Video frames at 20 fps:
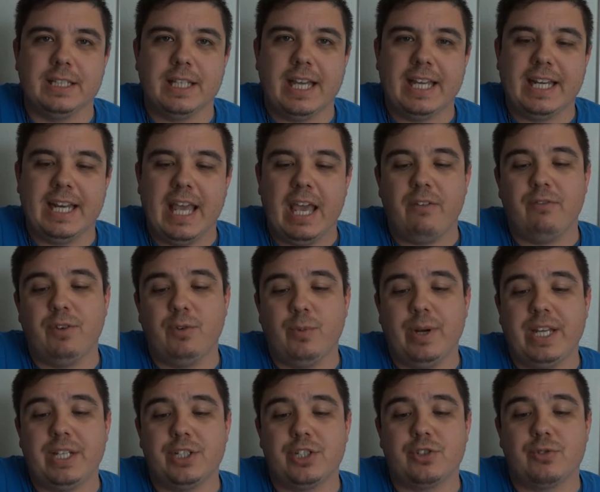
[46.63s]
light
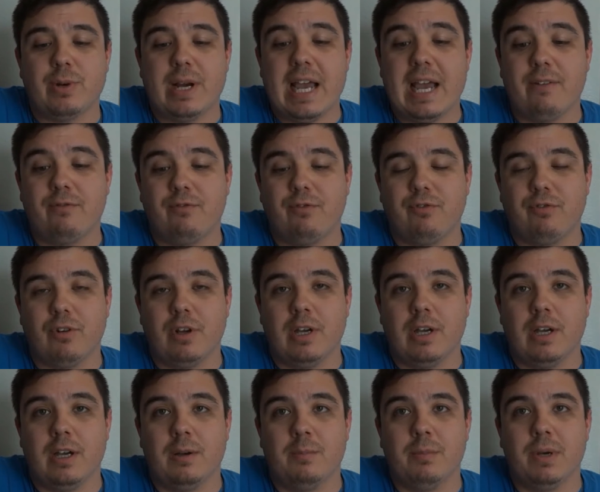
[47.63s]
heavyweight strap
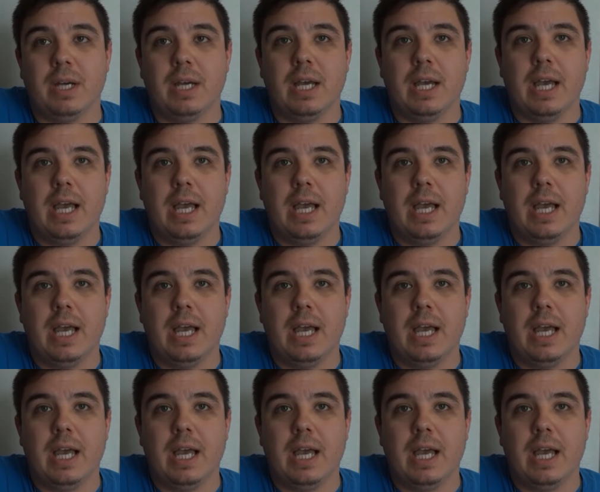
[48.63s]
from